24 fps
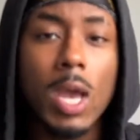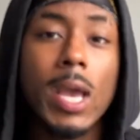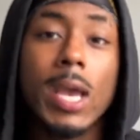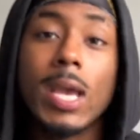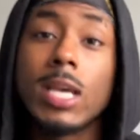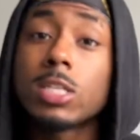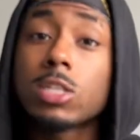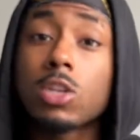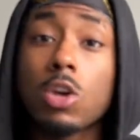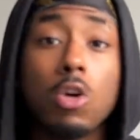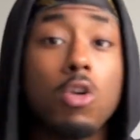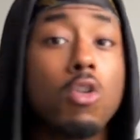
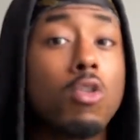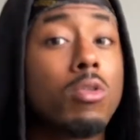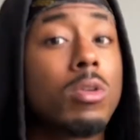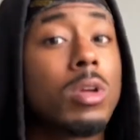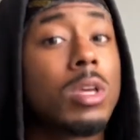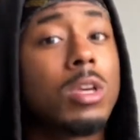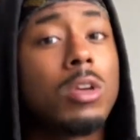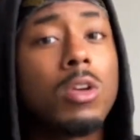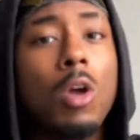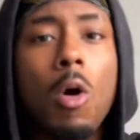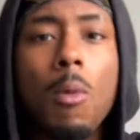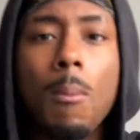It's cool to,
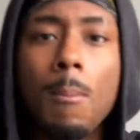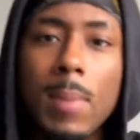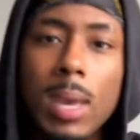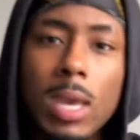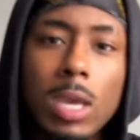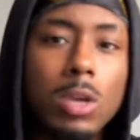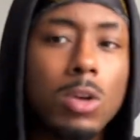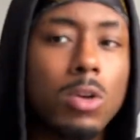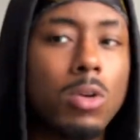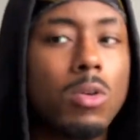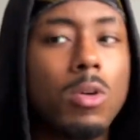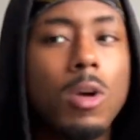you know,
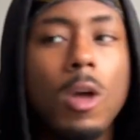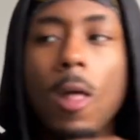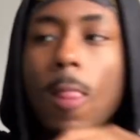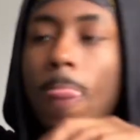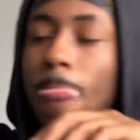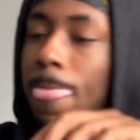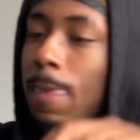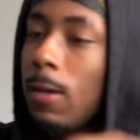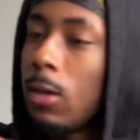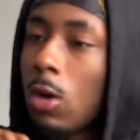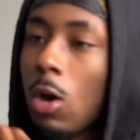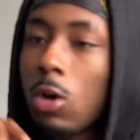mingle,
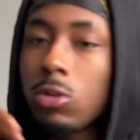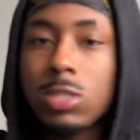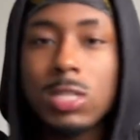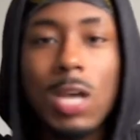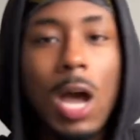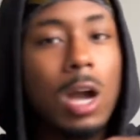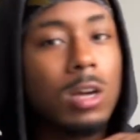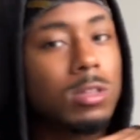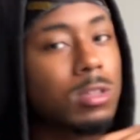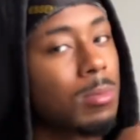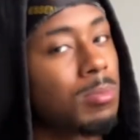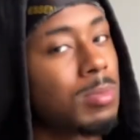you know,
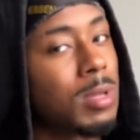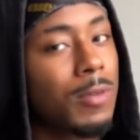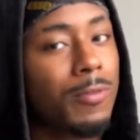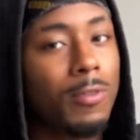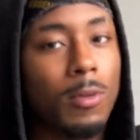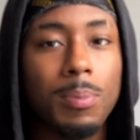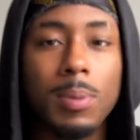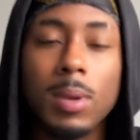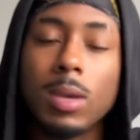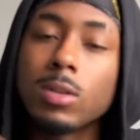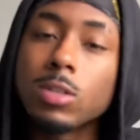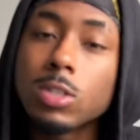talk to
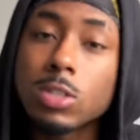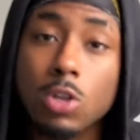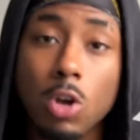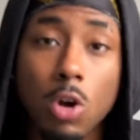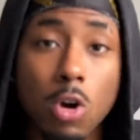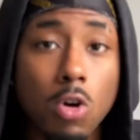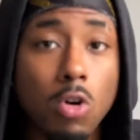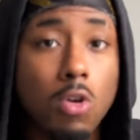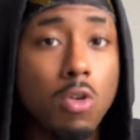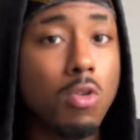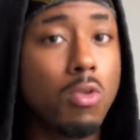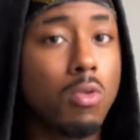different people. It's
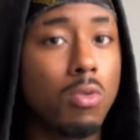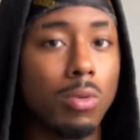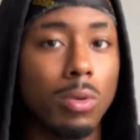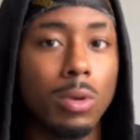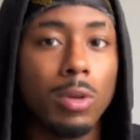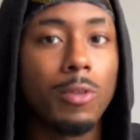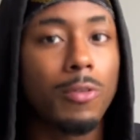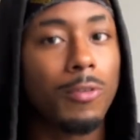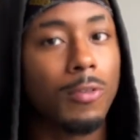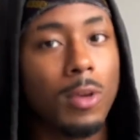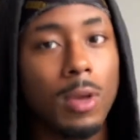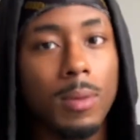cool.
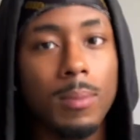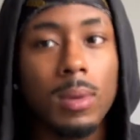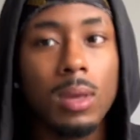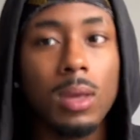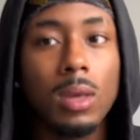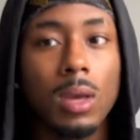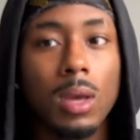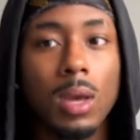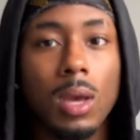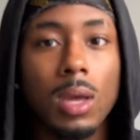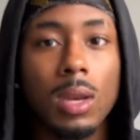You feel me?